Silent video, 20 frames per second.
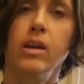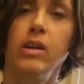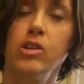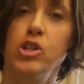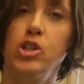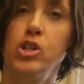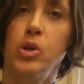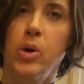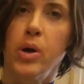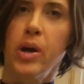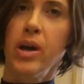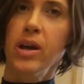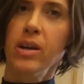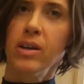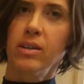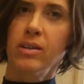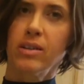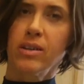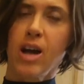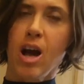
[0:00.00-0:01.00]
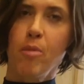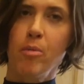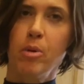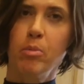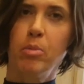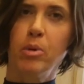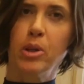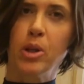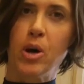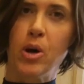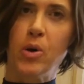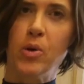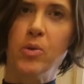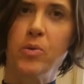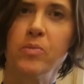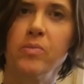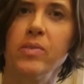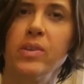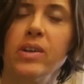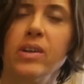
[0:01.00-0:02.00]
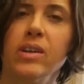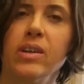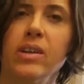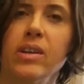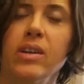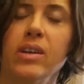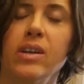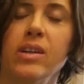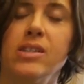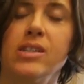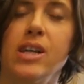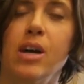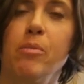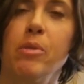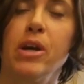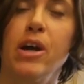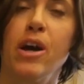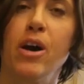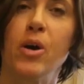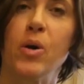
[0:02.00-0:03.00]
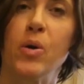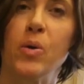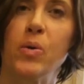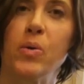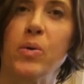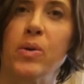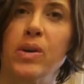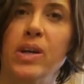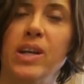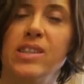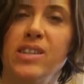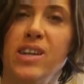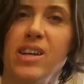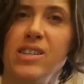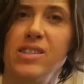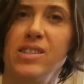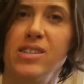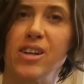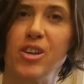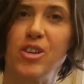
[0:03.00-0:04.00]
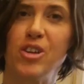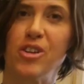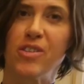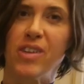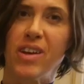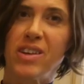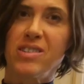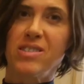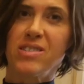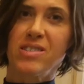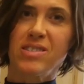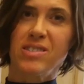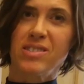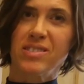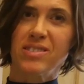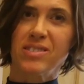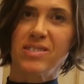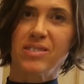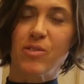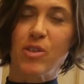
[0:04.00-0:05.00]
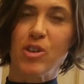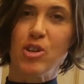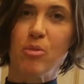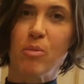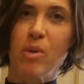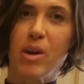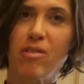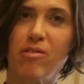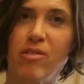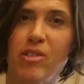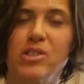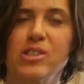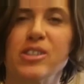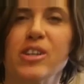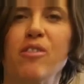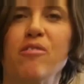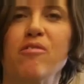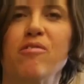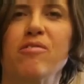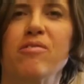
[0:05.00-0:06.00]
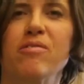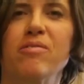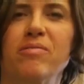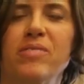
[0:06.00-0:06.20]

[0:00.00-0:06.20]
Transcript: Enjoy, comment below, and tell me how it tasted on your end when you made it for yourself.